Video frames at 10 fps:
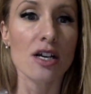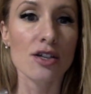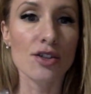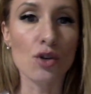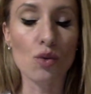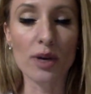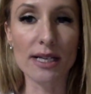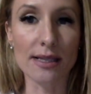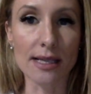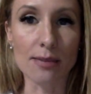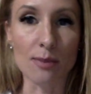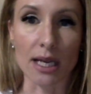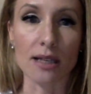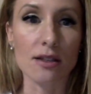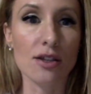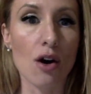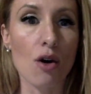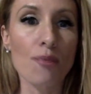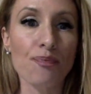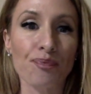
So what does this mean? So